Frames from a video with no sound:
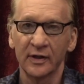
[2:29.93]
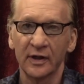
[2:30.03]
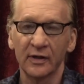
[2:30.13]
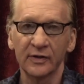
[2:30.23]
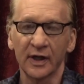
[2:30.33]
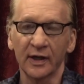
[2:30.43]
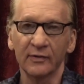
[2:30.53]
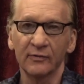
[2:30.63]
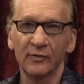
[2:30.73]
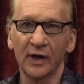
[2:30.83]
Okay.
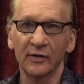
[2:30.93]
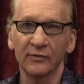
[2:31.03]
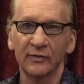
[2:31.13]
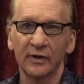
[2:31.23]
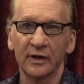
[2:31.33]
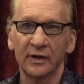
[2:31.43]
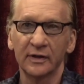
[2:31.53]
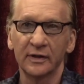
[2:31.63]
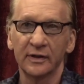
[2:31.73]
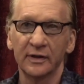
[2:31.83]
Well,
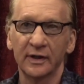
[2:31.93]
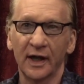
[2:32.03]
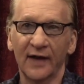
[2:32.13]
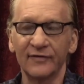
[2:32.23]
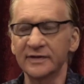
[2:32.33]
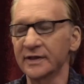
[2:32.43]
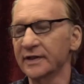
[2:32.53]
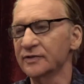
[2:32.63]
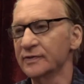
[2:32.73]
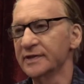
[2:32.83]
obviously
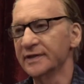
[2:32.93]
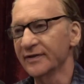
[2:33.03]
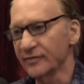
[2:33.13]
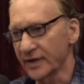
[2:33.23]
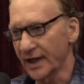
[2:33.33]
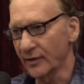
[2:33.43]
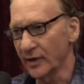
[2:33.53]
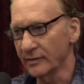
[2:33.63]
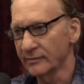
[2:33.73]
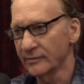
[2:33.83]
this was a different era.